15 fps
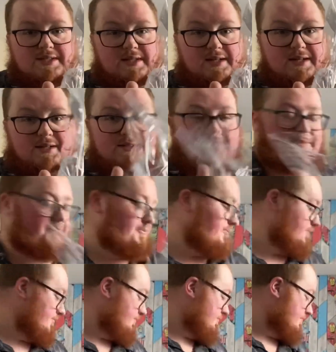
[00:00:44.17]
is.
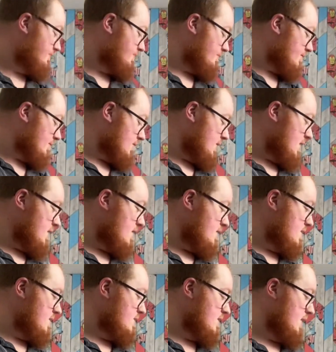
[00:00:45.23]

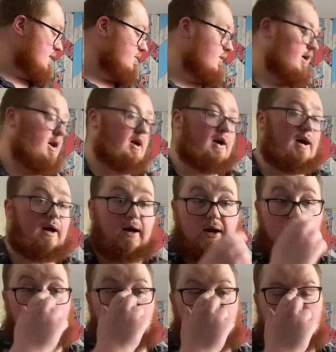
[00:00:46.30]
So, I
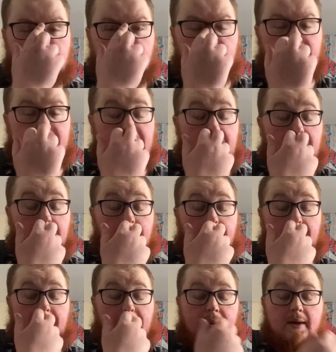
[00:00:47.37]
hope you enjoyed the video.
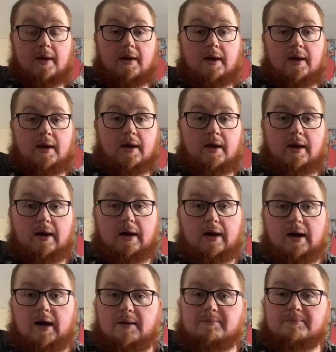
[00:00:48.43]

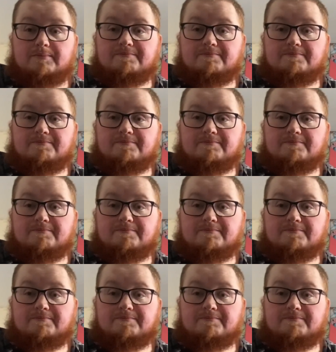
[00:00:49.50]
I